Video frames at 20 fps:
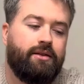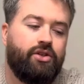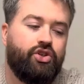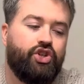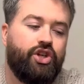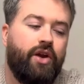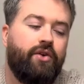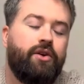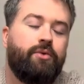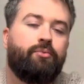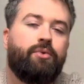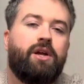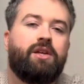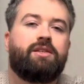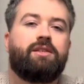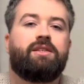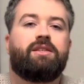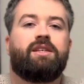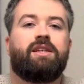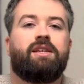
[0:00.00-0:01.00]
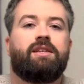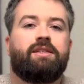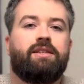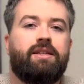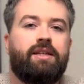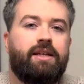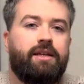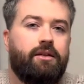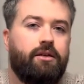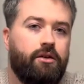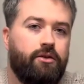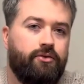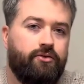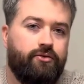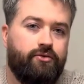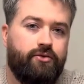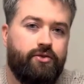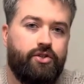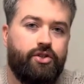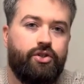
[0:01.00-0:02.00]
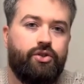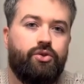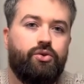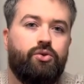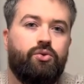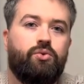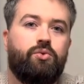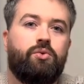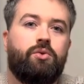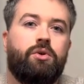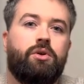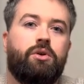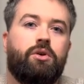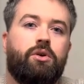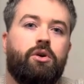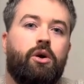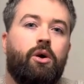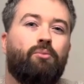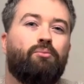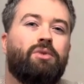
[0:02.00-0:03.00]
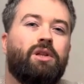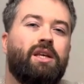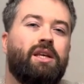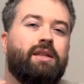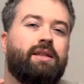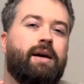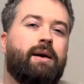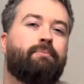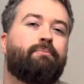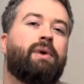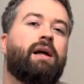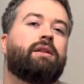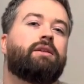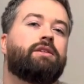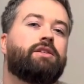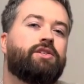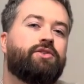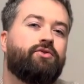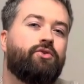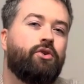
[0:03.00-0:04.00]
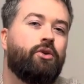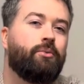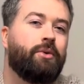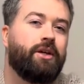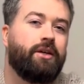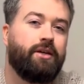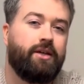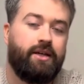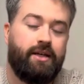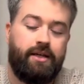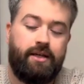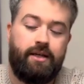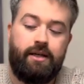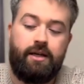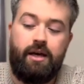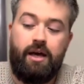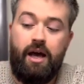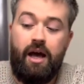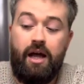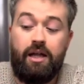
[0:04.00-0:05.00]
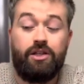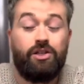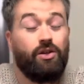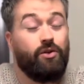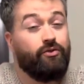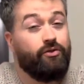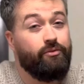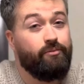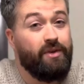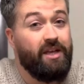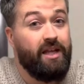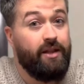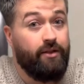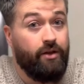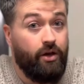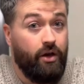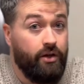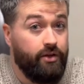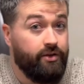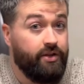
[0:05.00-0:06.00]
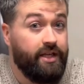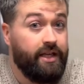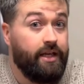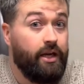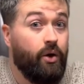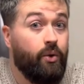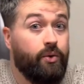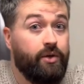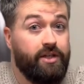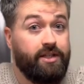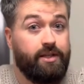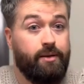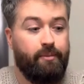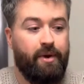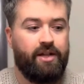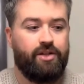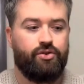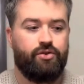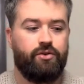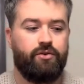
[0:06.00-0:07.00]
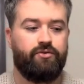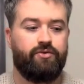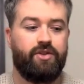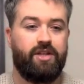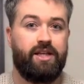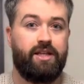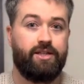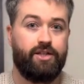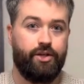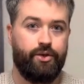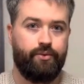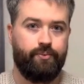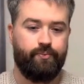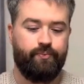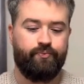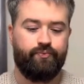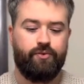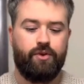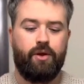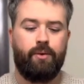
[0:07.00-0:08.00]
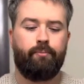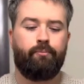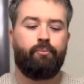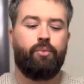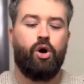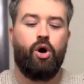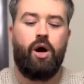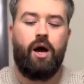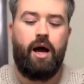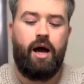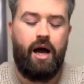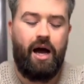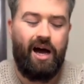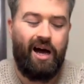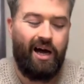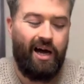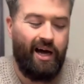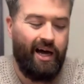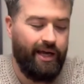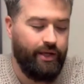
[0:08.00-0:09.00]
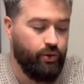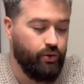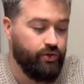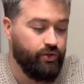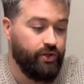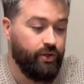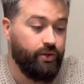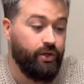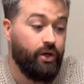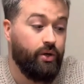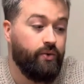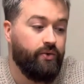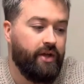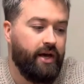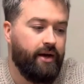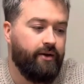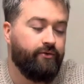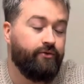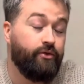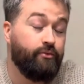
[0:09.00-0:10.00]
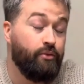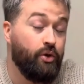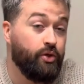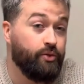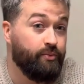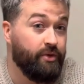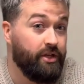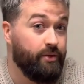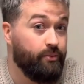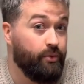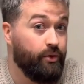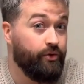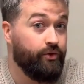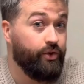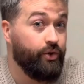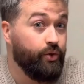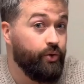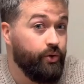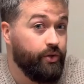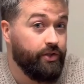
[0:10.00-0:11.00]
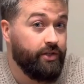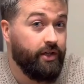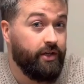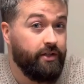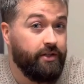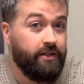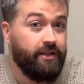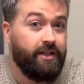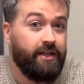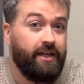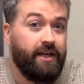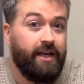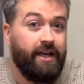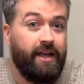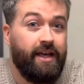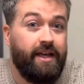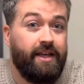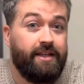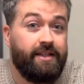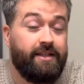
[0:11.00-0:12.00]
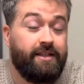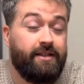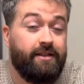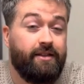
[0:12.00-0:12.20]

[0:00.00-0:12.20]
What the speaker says: sherry presence isn't enough to complete that balance for me. And so for me, the anoa is the better of the two, but I also know that for most people, the Uigeadail is